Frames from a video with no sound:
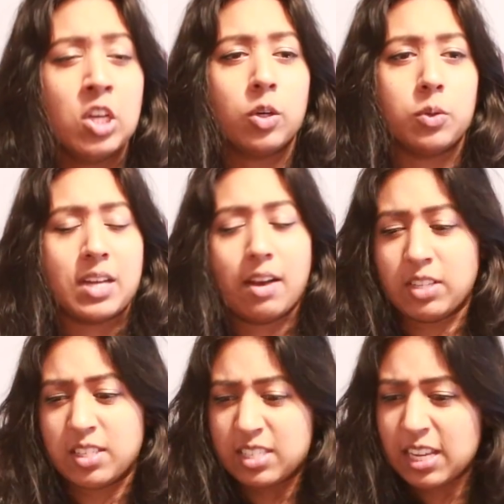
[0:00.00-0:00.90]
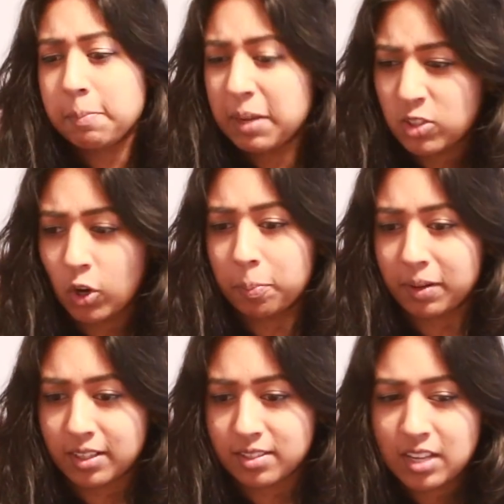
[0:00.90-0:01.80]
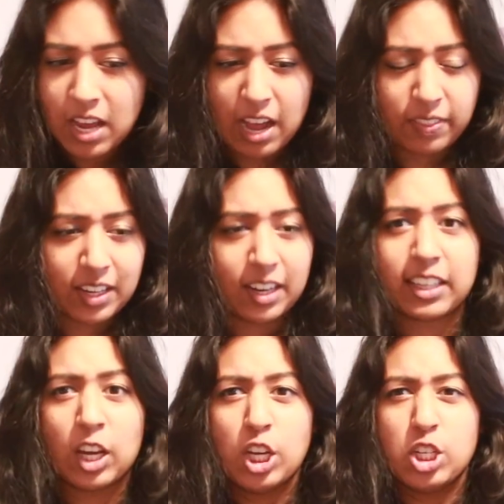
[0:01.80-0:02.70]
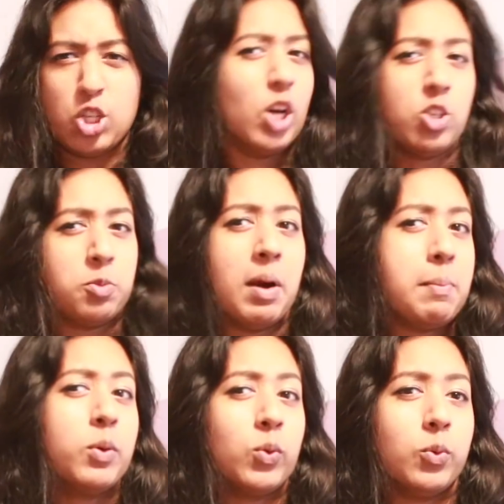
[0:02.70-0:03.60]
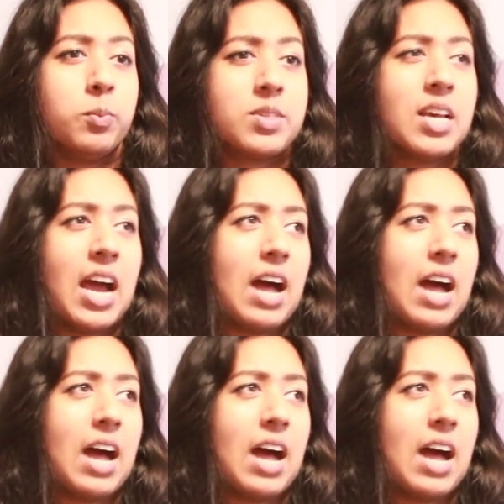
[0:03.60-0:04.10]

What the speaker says: who would have to see me topless and then like judge my boobs,